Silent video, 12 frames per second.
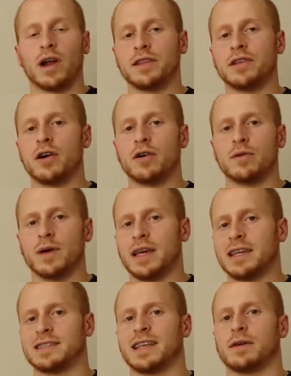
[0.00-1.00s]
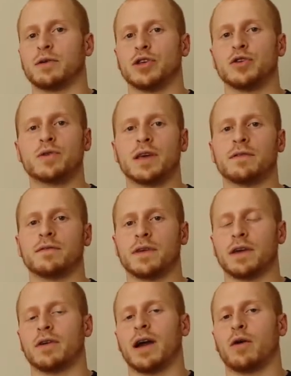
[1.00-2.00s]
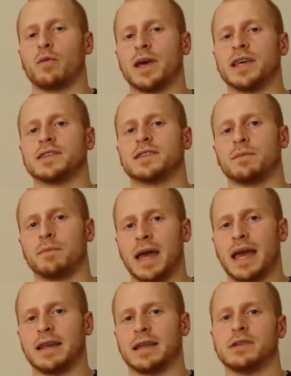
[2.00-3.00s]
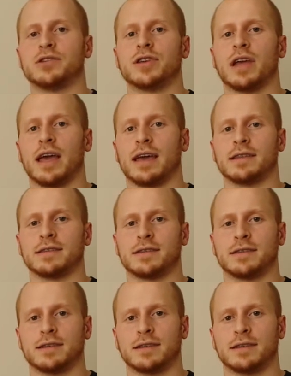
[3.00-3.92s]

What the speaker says: What I know is that you can figure out ways to manage and